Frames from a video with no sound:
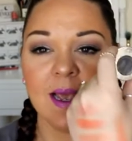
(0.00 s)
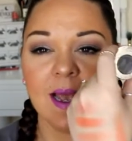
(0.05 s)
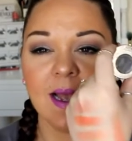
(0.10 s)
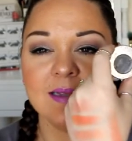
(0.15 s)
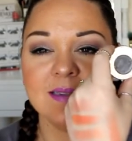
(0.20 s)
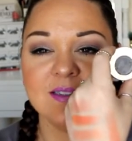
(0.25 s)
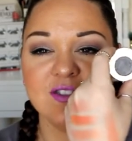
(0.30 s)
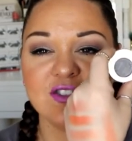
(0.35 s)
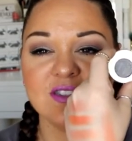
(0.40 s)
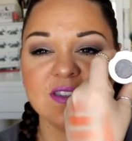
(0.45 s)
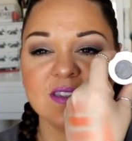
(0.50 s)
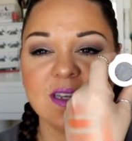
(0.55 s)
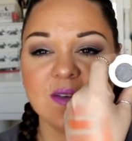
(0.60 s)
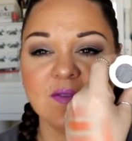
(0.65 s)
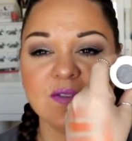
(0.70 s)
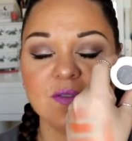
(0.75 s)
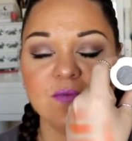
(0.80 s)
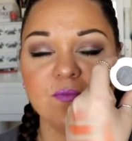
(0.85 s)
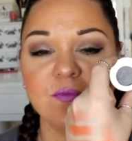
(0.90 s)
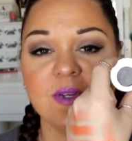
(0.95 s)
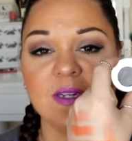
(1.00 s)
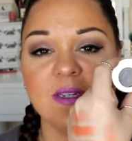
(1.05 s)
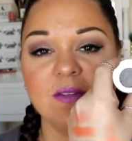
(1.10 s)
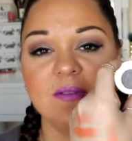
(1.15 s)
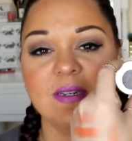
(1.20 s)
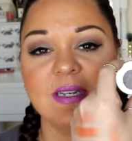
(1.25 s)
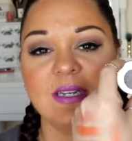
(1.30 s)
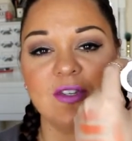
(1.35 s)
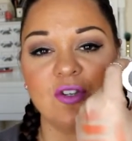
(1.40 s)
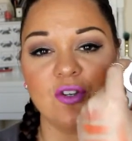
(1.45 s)
and it just gives a really,
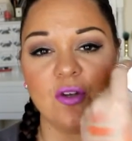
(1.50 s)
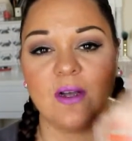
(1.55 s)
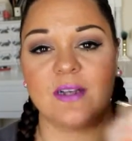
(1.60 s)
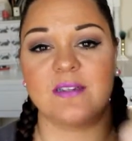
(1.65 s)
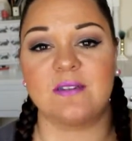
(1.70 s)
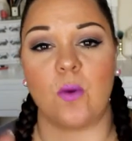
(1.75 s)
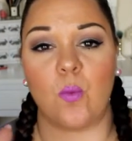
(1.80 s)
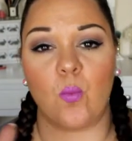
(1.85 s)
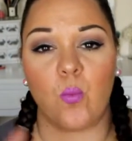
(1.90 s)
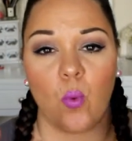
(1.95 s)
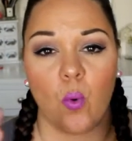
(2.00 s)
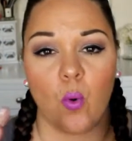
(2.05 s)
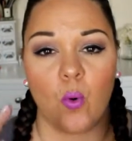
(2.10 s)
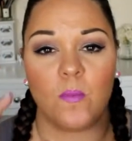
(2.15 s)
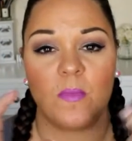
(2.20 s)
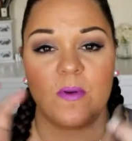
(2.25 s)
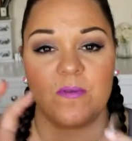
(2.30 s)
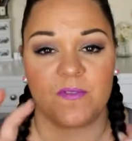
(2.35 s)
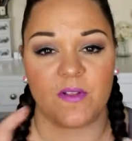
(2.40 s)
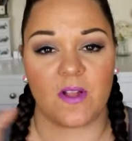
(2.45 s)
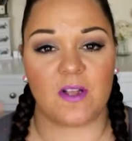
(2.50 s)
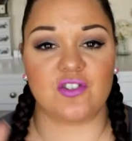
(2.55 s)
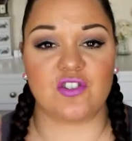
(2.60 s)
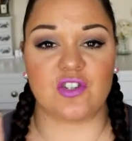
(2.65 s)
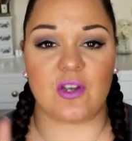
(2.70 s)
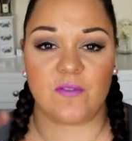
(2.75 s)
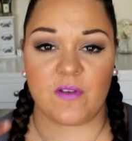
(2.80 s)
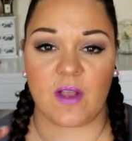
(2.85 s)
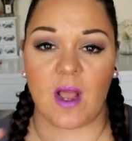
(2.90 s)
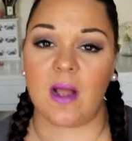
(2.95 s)
really nice warm
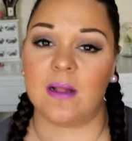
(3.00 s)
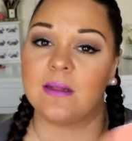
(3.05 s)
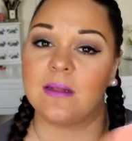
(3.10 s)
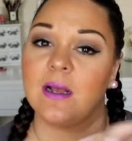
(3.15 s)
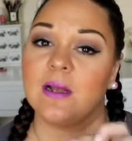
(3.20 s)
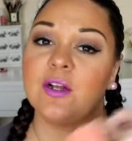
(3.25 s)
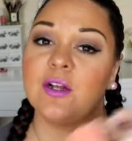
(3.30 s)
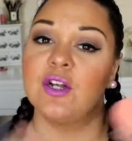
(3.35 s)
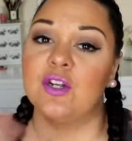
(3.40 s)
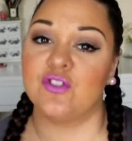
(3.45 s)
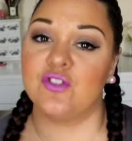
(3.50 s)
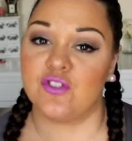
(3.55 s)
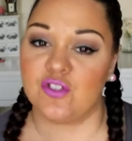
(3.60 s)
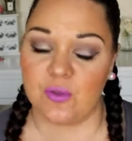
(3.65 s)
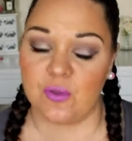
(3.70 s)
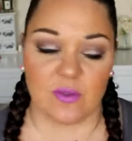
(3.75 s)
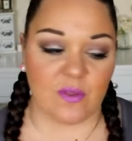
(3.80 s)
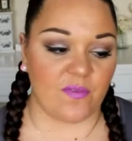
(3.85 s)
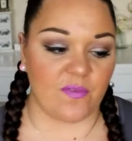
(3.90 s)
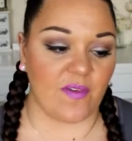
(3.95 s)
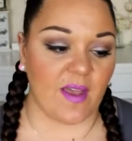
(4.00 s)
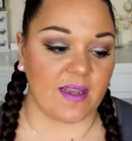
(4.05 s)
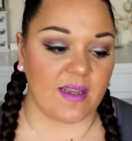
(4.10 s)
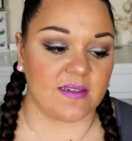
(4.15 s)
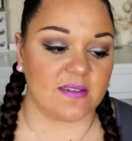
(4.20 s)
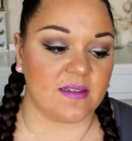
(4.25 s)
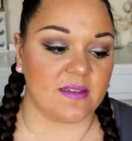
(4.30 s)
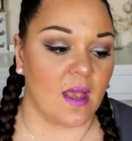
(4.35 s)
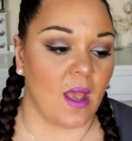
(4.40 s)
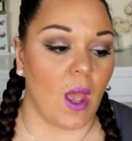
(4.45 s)
flush of colour to the
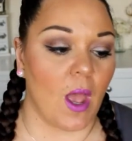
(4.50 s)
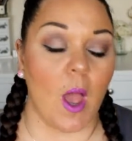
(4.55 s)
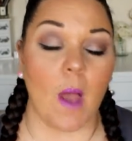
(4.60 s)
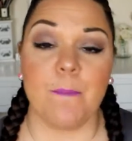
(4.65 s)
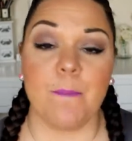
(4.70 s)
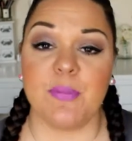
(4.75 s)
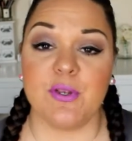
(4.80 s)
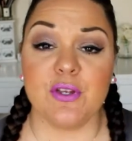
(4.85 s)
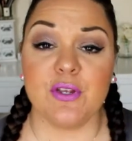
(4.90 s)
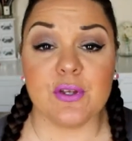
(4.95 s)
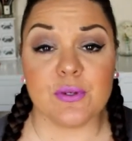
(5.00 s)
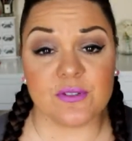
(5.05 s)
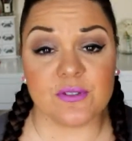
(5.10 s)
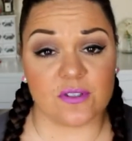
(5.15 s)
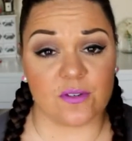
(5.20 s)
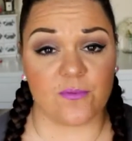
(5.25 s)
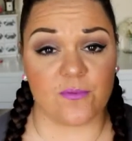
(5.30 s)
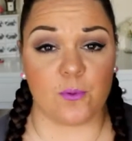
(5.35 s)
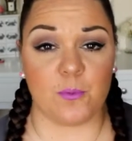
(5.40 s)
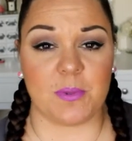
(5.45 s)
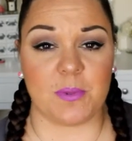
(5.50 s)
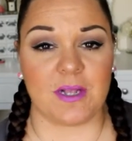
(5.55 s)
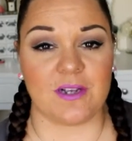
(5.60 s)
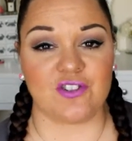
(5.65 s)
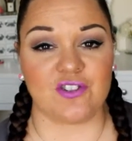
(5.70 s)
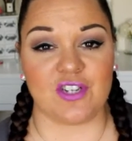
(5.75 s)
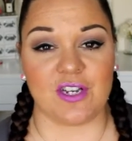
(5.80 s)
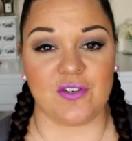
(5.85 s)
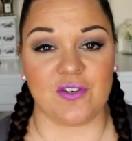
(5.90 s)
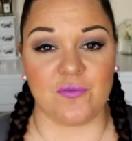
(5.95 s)
face. A beautiful
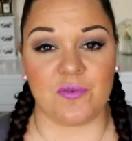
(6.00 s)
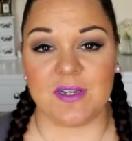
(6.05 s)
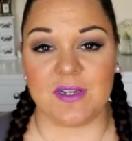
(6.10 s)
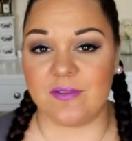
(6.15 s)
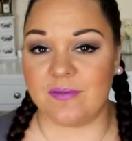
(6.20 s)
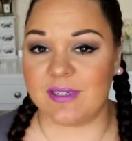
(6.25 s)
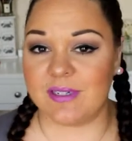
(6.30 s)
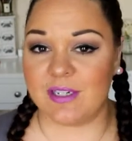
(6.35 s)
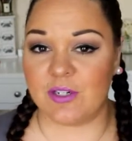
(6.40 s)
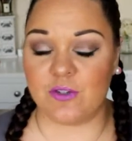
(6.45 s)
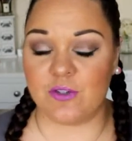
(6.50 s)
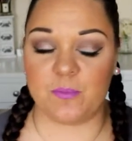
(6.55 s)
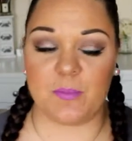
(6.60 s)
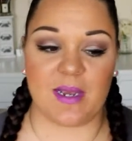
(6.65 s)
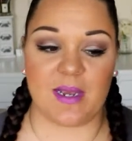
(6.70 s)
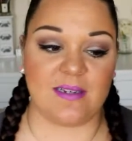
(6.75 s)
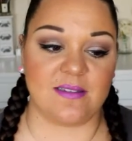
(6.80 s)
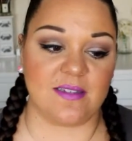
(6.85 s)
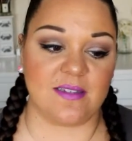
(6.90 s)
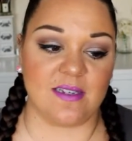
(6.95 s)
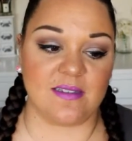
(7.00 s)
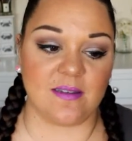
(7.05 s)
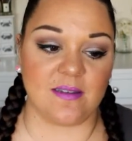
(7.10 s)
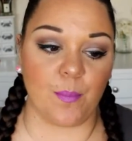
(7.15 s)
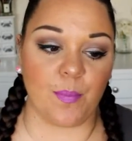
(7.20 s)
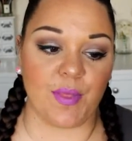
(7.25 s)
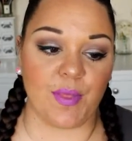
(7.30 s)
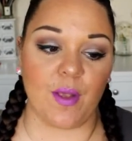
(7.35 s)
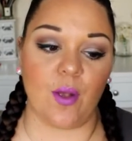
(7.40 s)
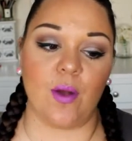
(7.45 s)
blush and a really, really good basic.
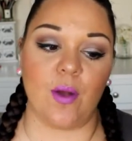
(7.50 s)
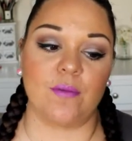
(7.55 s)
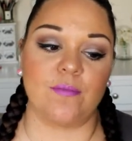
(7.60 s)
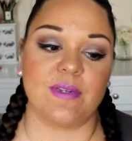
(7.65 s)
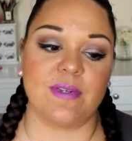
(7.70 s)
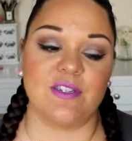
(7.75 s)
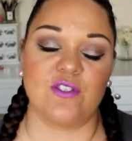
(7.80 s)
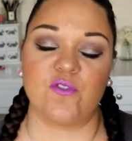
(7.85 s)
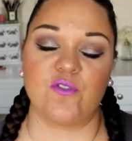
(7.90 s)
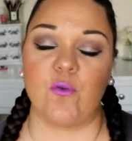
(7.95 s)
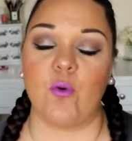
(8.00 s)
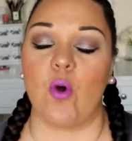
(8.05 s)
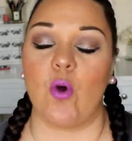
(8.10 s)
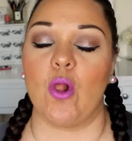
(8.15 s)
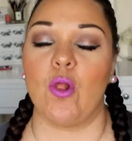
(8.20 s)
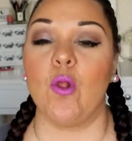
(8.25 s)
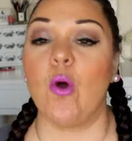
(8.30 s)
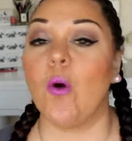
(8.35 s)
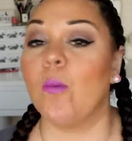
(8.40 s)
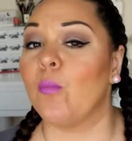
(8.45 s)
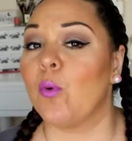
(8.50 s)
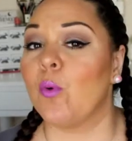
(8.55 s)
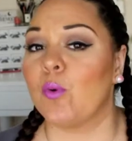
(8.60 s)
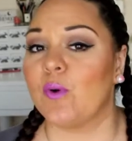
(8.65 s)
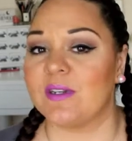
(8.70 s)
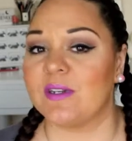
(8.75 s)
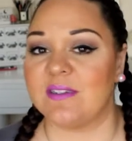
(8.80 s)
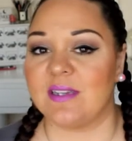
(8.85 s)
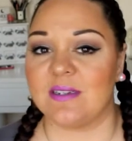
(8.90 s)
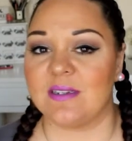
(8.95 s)
Something I reach for a lot more,
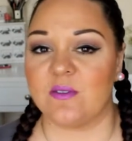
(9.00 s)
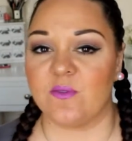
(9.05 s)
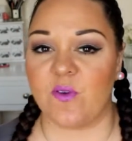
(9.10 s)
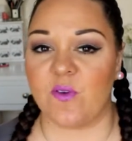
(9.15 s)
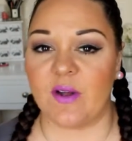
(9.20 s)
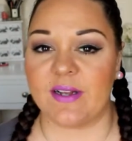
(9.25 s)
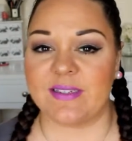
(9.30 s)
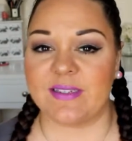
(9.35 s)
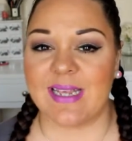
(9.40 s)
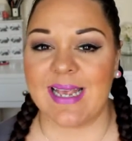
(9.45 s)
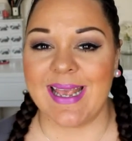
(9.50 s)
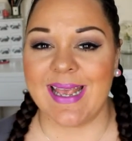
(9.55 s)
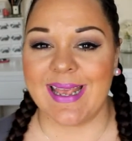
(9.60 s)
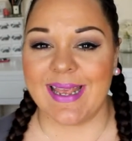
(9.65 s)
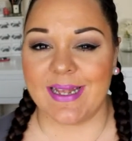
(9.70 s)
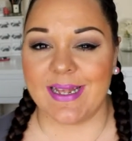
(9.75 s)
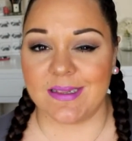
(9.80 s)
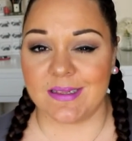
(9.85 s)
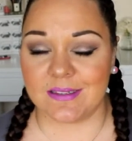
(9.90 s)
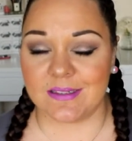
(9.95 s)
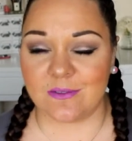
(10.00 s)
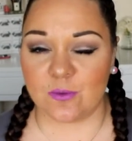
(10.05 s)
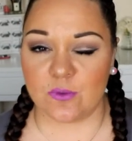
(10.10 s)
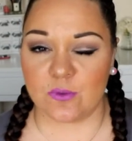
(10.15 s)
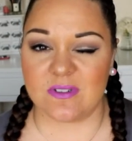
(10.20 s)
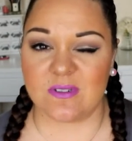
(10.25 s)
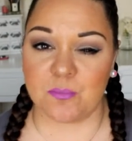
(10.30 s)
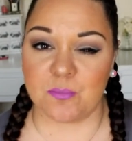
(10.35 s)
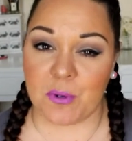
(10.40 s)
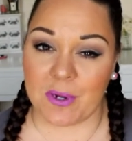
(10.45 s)
I tend to find, in the sort
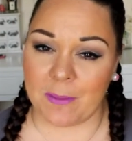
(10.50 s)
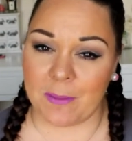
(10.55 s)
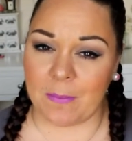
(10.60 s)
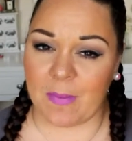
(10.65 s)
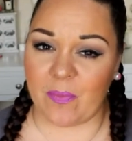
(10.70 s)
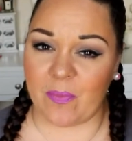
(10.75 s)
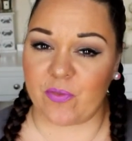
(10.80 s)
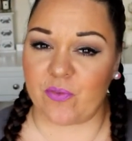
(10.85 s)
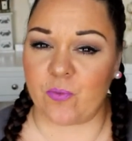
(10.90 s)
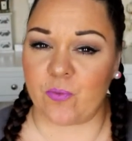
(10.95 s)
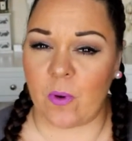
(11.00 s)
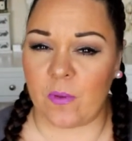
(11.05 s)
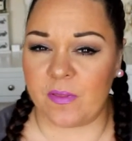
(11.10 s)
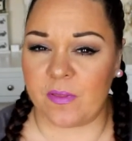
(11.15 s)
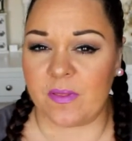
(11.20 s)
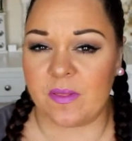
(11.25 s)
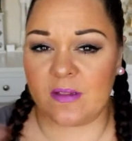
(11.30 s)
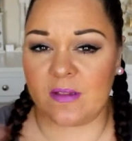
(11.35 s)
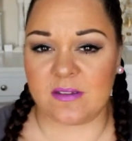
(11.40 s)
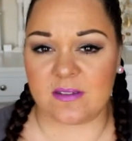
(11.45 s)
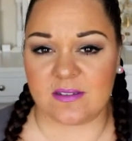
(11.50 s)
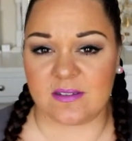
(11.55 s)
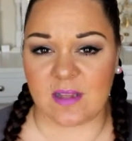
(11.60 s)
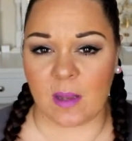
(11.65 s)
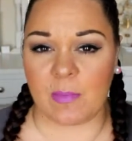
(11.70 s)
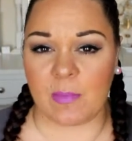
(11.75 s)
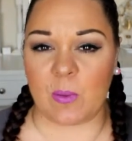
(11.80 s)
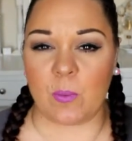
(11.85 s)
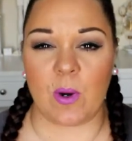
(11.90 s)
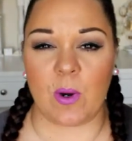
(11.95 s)
of spring months rather than the
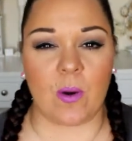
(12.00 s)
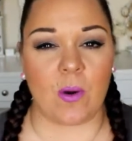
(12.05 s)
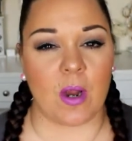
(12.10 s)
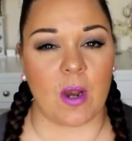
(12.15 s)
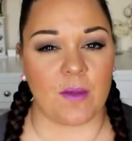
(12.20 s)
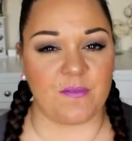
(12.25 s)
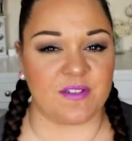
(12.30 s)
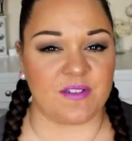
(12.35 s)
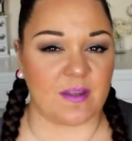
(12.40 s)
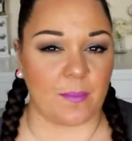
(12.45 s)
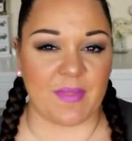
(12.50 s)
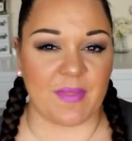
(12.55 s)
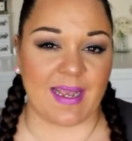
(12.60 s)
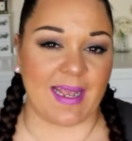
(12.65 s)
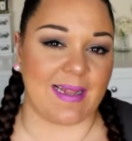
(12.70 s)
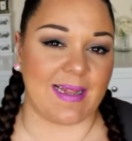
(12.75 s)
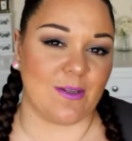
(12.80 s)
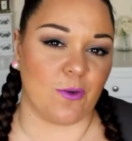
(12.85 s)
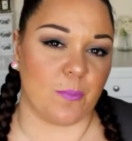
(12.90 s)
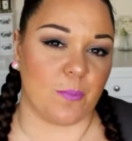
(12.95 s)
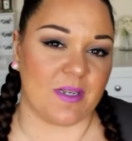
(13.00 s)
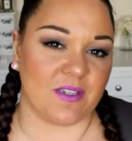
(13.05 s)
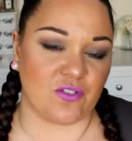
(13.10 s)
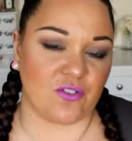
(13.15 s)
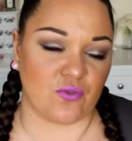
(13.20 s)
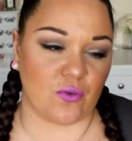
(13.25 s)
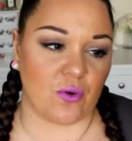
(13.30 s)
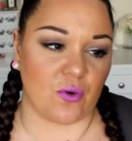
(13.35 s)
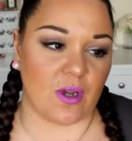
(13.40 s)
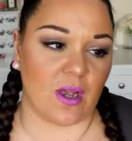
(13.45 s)
summer, where I'll go for something a little bit
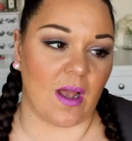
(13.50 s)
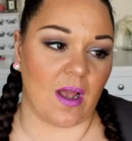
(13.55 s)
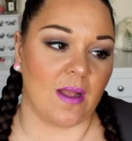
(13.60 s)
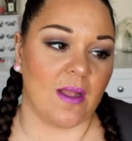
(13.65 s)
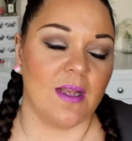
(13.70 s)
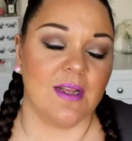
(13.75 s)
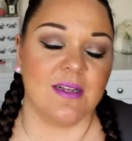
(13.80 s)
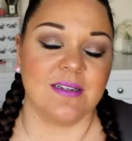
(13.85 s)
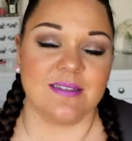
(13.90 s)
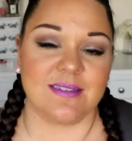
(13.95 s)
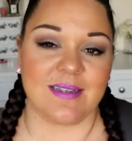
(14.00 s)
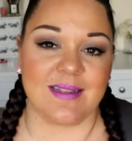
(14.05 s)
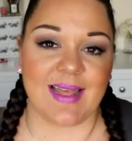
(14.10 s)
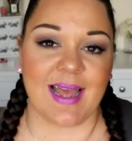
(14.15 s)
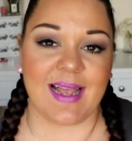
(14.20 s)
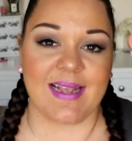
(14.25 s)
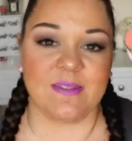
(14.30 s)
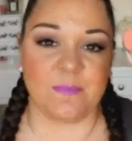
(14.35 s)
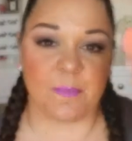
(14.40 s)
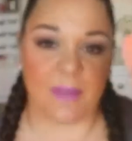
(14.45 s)
stronger. So that is